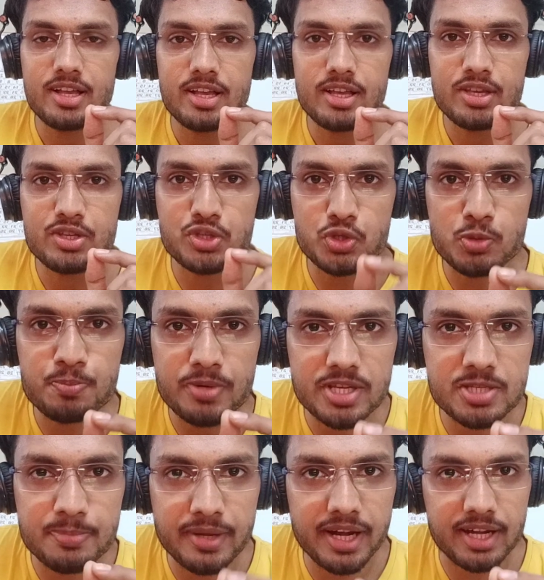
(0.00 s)

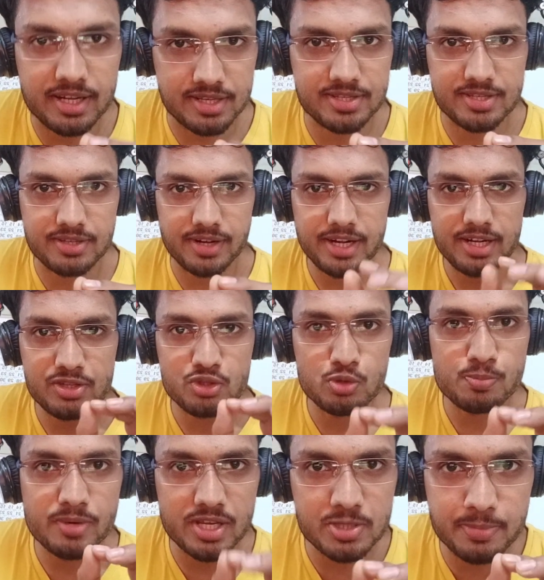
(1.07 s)
supraspinatus, right?
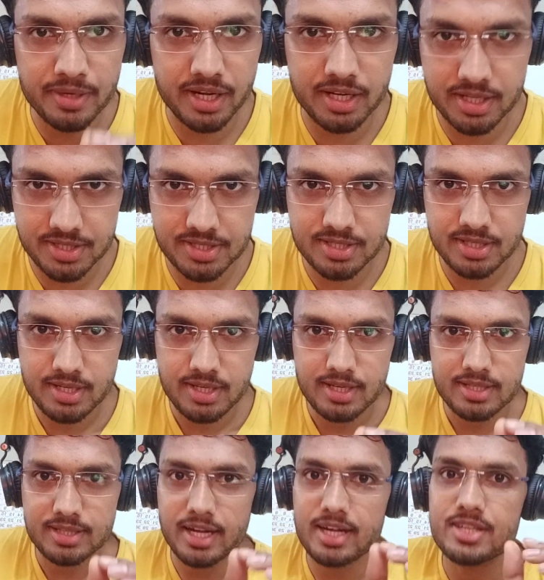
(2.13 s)
Supraspinatus.
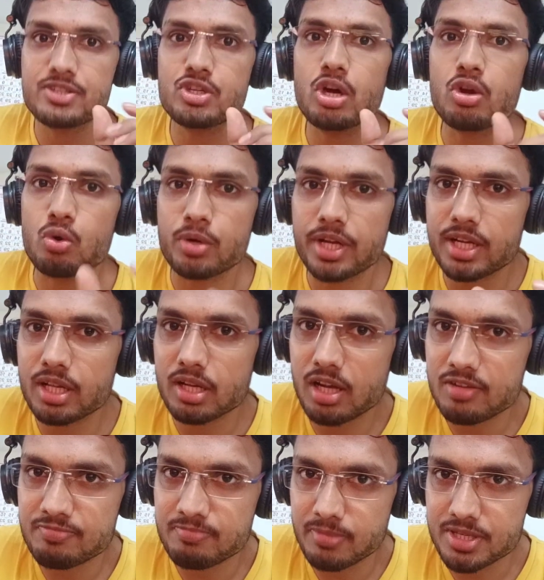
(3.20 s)
That is your rotator
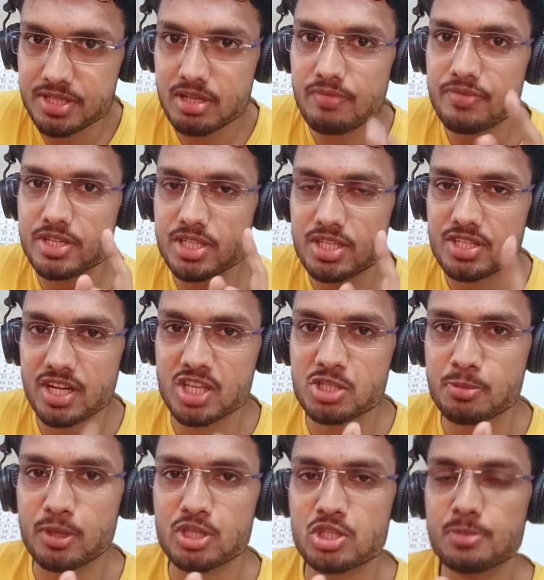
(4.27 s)
cuff muscle, which is
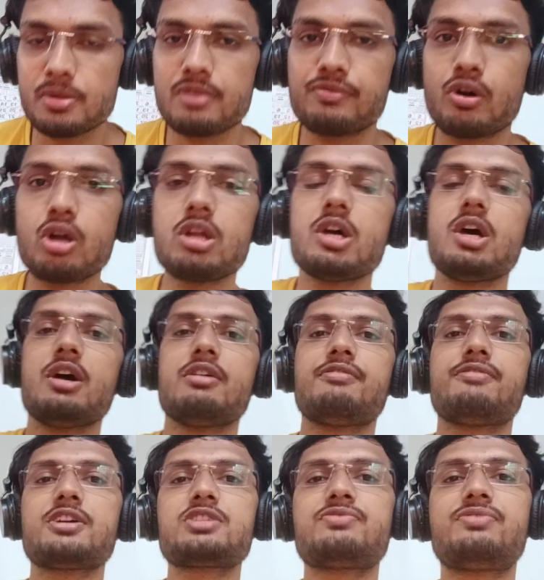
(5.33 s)
responsible for
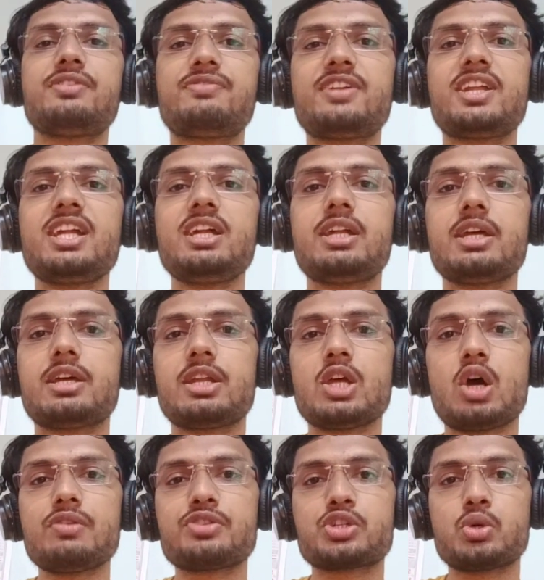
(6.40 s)
first 15 degree
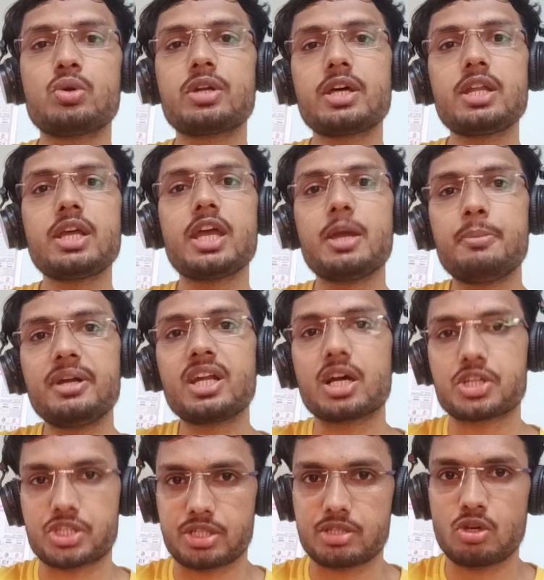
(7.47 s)
of shoulder
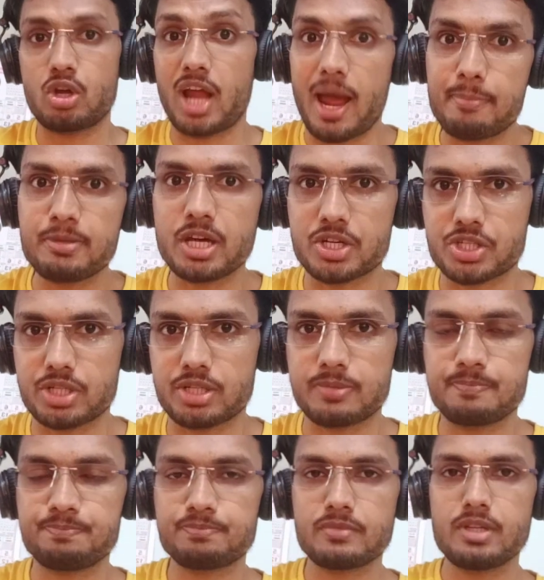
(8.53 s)
abduction or abduction.
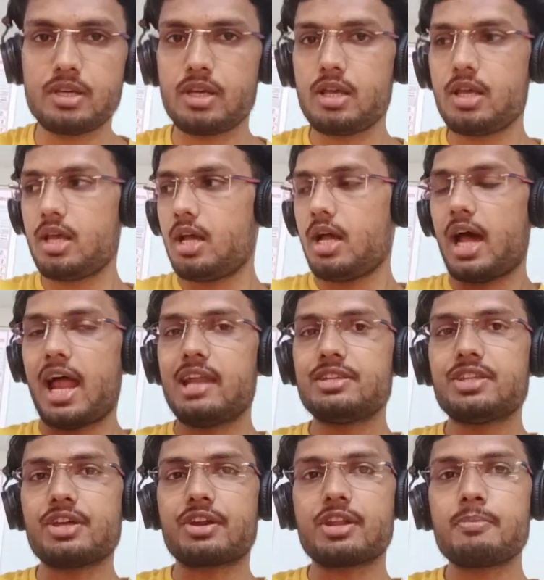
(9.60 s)
And
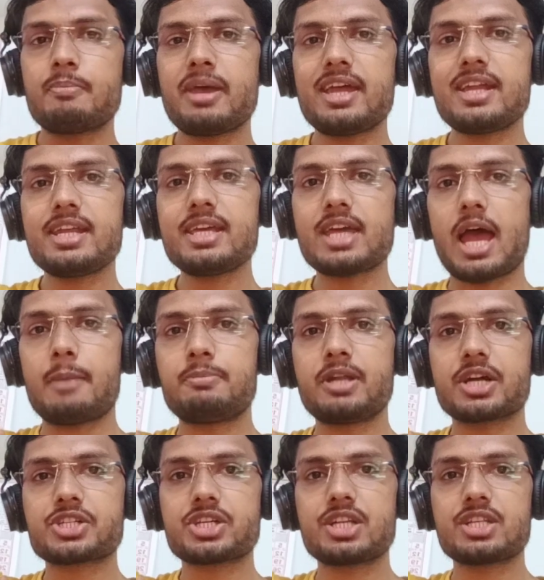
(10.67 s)
the remaining
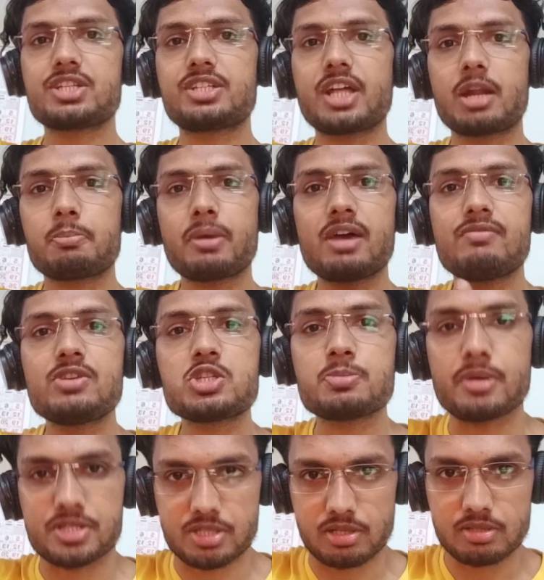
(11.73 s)
abduction is done by which
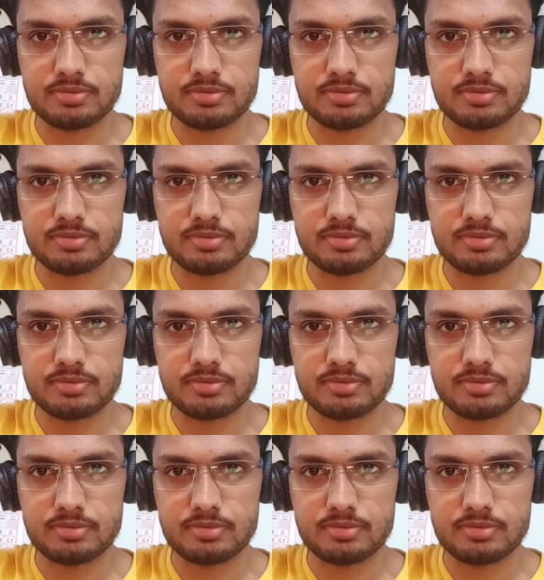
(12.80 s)
muscle?